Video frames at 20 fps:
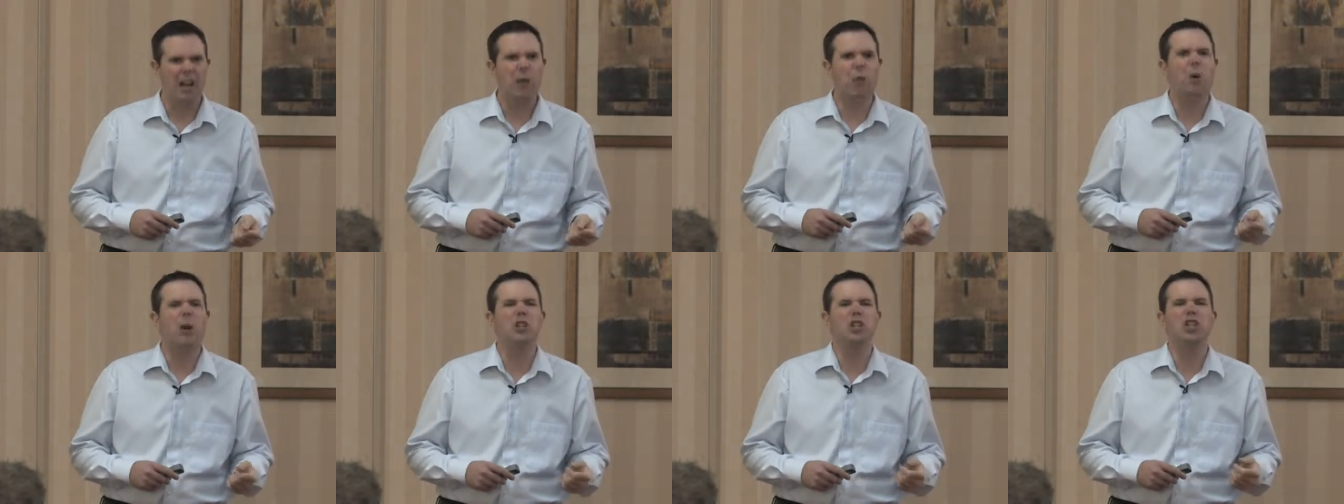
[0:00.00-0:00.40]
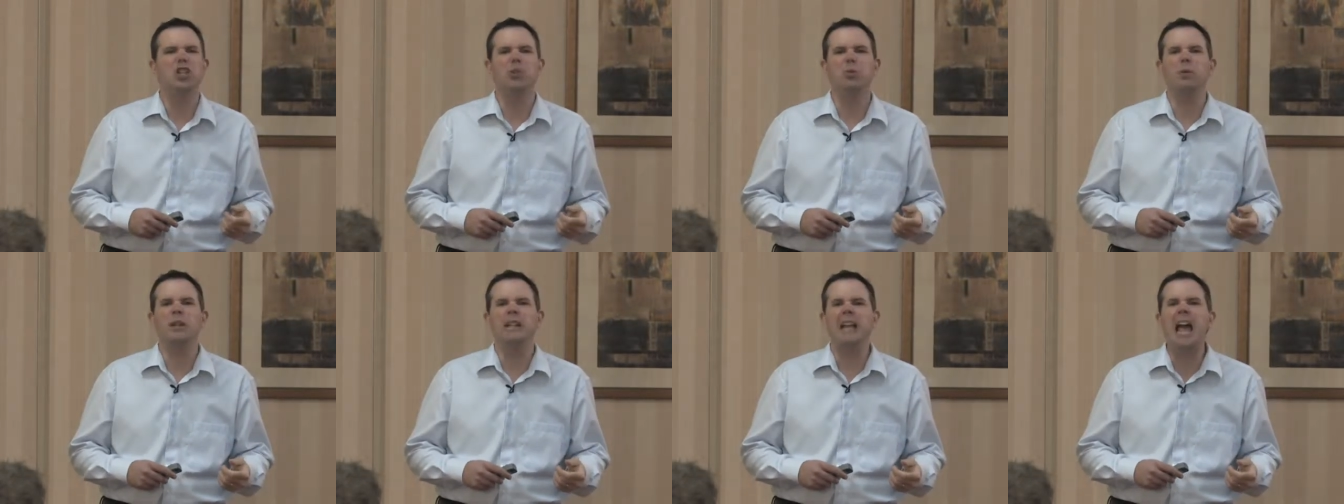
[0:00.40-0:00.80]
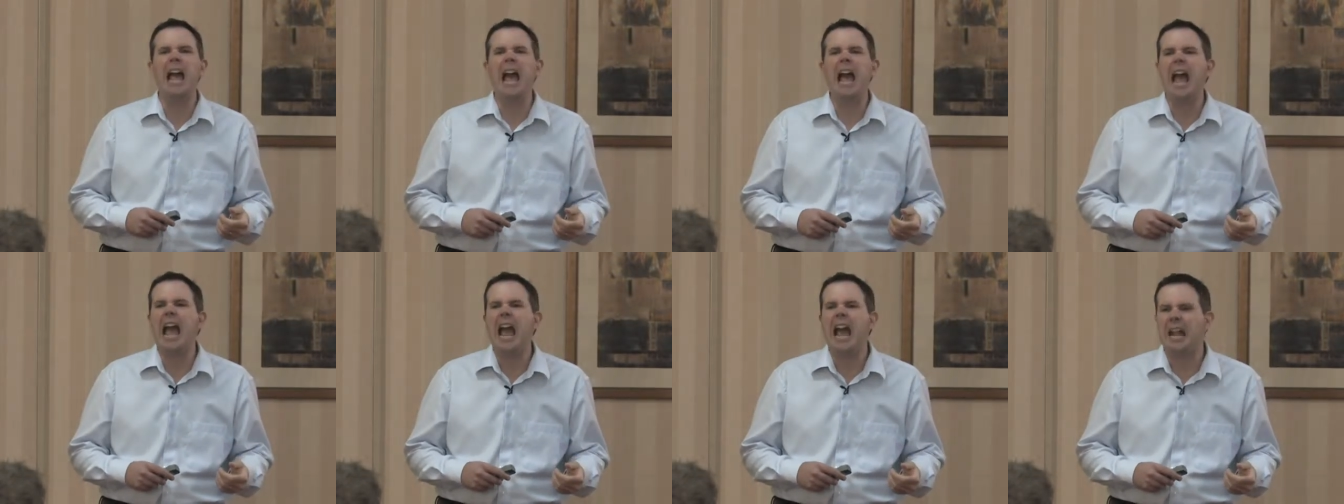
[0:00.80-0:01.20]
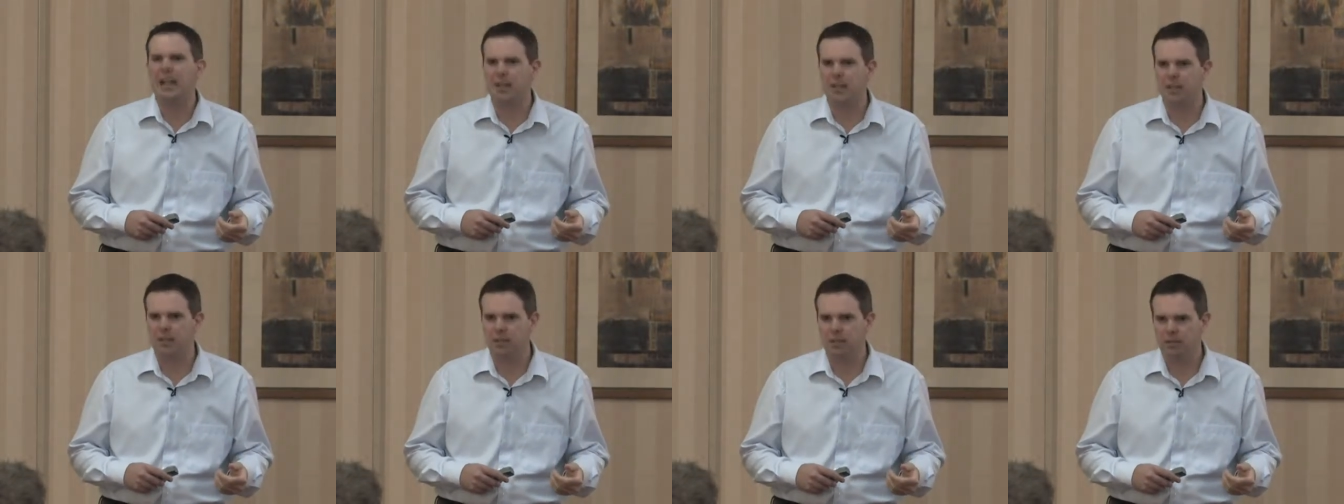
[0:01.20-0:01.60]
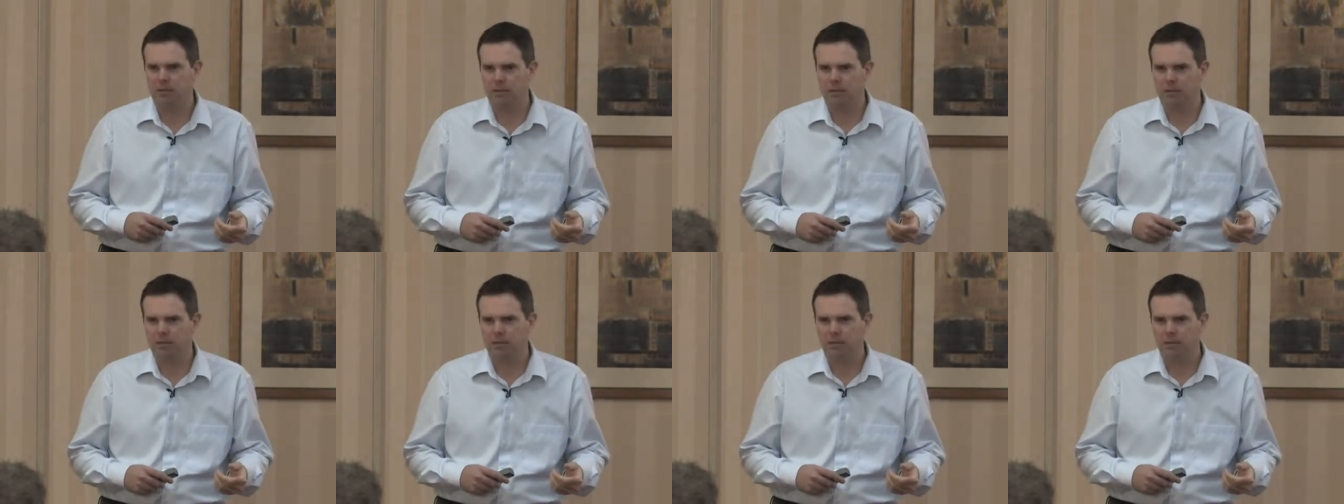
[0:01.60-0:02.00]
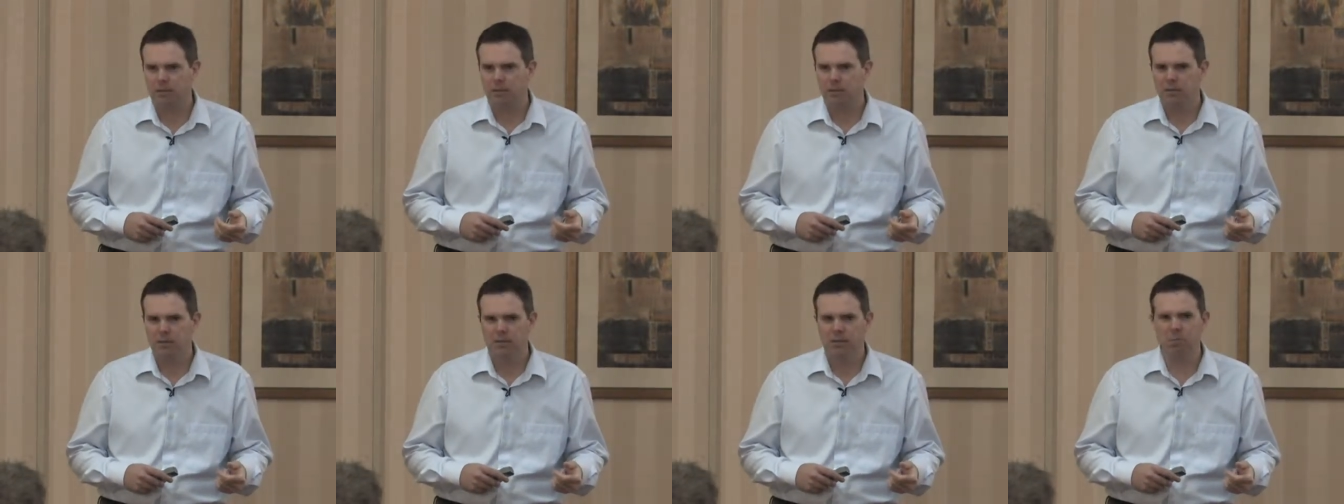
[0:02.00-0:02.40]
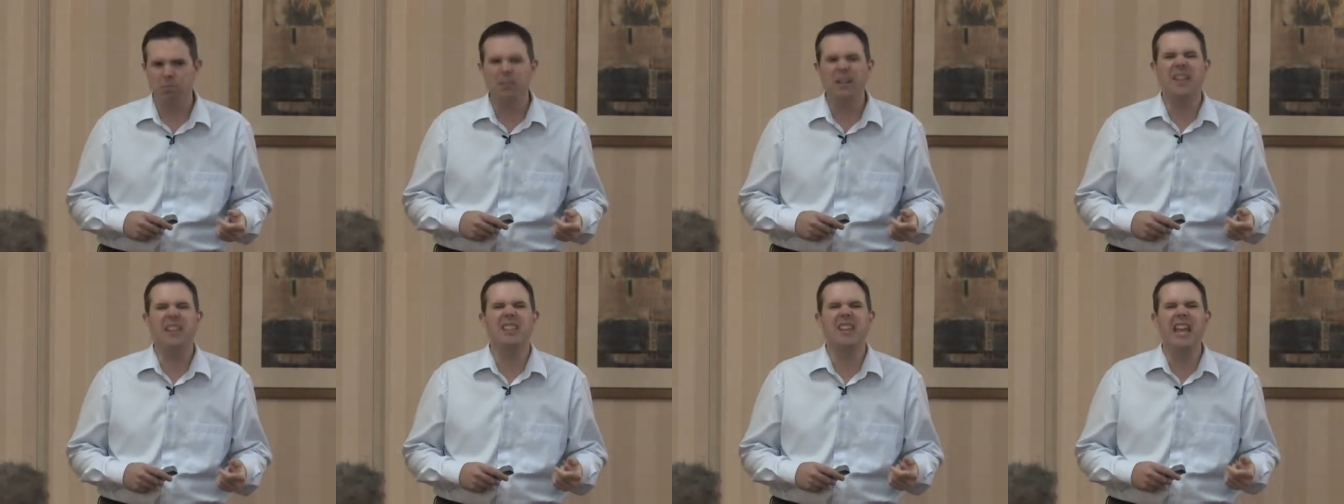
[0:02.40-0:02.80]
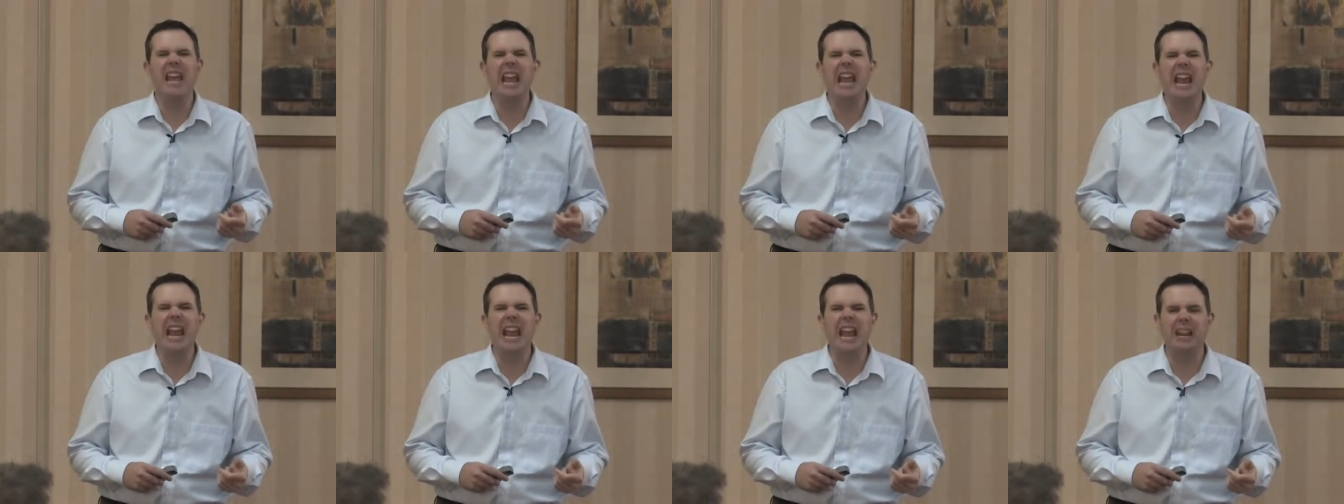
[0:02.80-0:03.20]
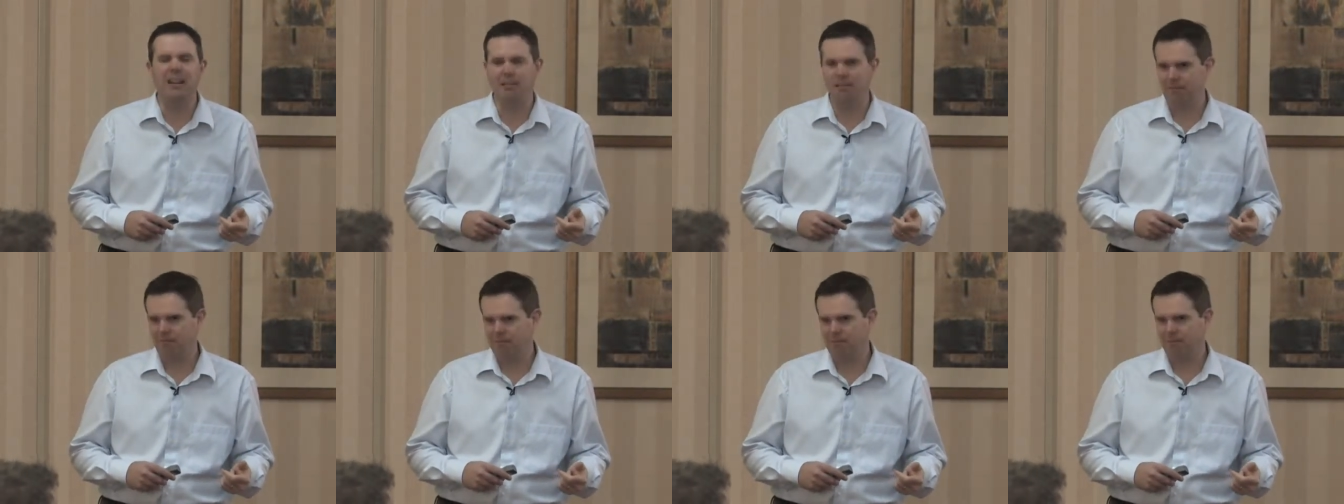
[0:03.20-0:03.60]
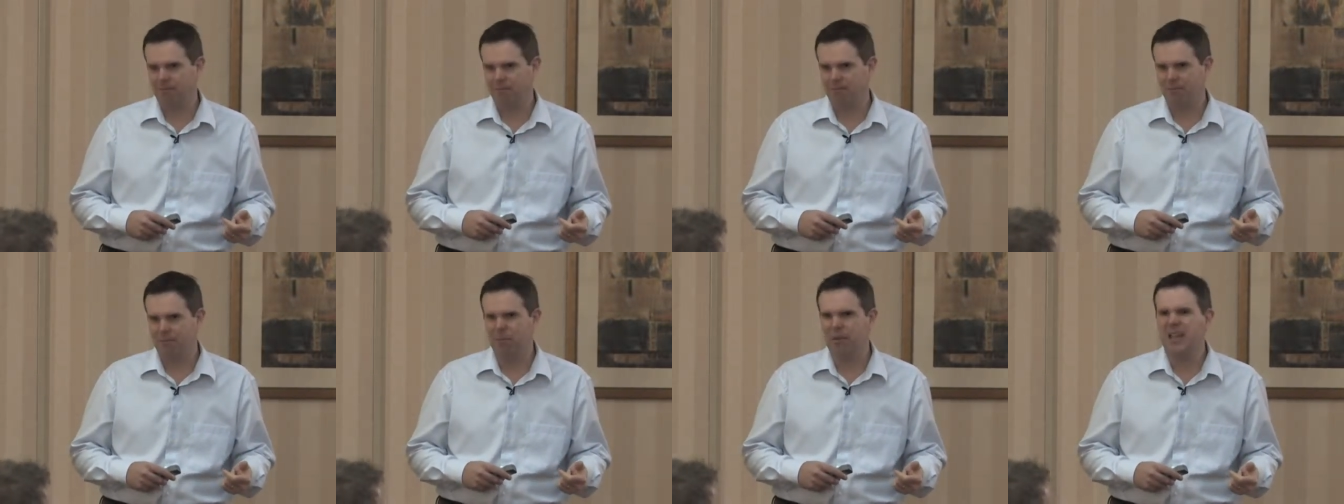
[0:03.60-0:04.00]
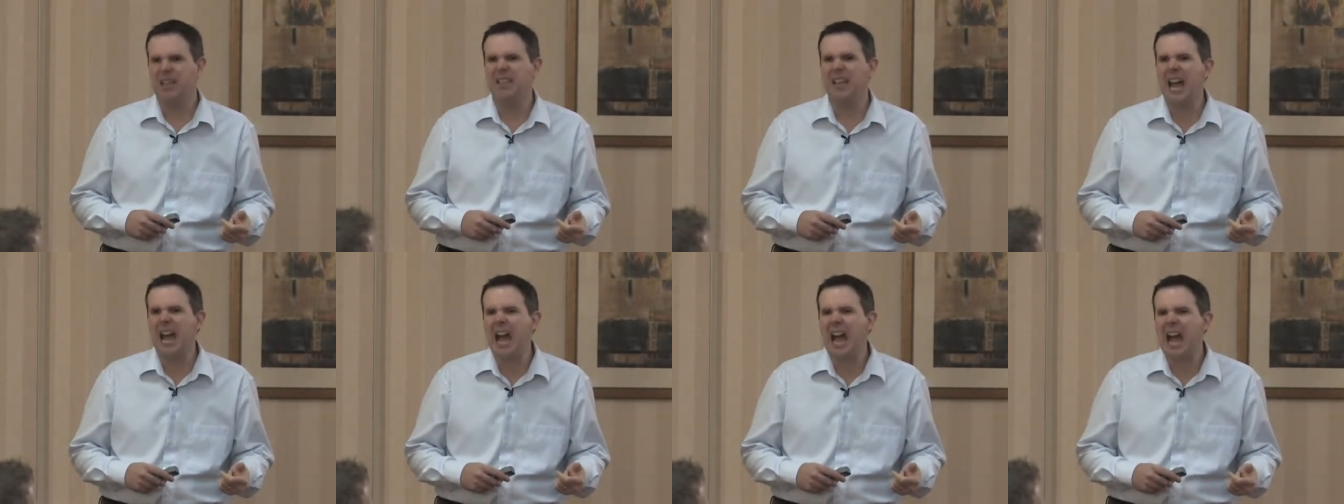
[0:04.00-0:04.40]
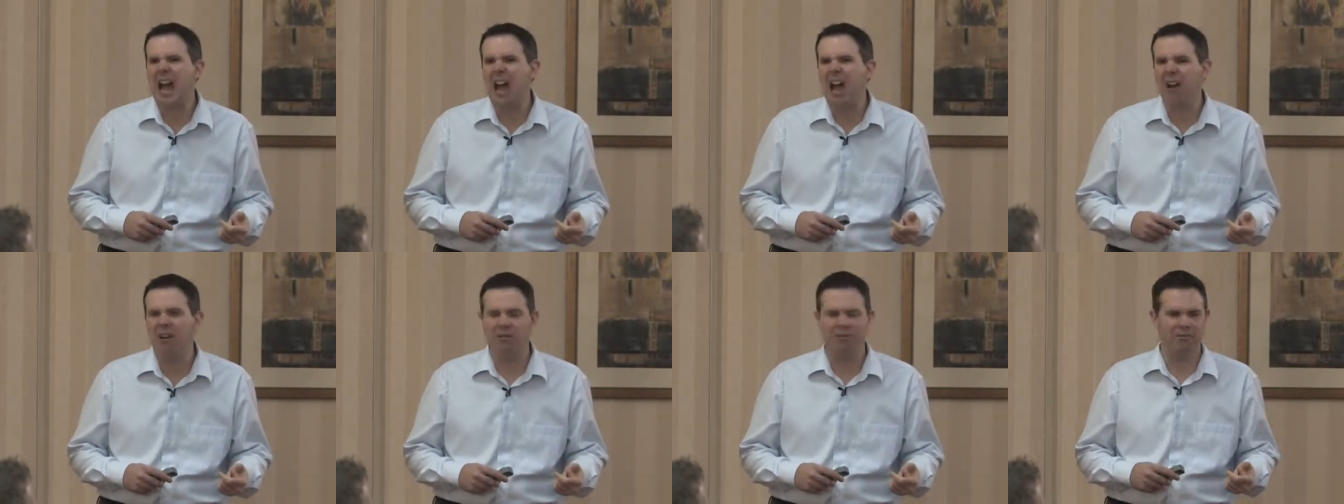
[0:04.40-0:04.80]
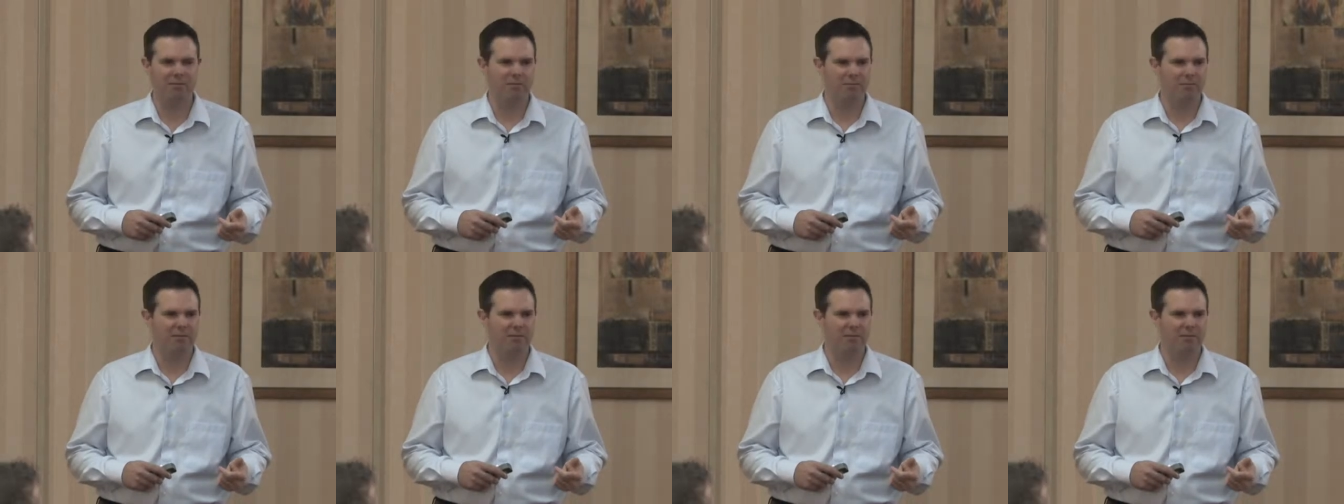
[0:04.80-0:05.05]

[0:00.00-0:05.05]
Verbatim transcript: I want you to relax, breathe in, breathe out.